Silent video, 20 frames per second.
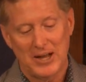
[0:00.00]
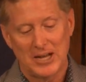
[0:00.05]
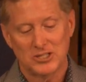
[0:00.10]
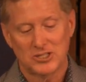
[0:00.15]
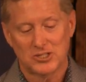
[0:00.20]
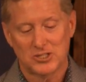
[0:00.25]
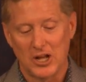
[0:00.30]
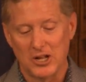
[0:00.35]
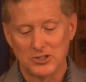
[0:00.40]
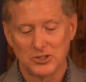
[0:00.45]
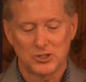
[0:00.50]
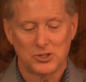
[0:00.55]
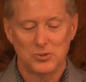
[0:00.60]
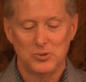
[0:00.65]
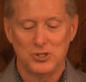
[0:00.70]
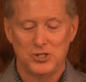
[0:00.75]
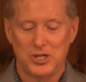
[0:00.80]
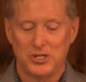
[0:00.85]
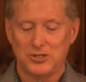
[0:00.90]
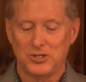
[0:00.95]
as sons
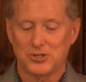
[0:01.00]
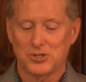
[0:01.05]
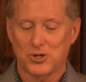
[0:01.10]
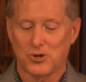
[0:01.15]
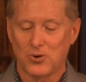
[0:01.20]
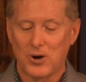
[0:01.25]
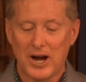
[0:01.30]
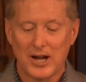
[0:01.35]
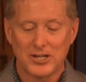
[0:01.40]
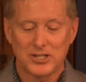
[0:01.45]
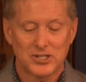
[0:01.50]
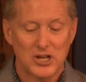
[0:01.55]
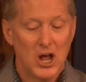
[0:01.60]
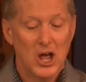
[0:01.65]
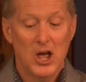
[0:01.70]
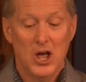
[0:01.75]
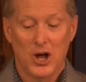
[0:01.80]
through Jesus Christ,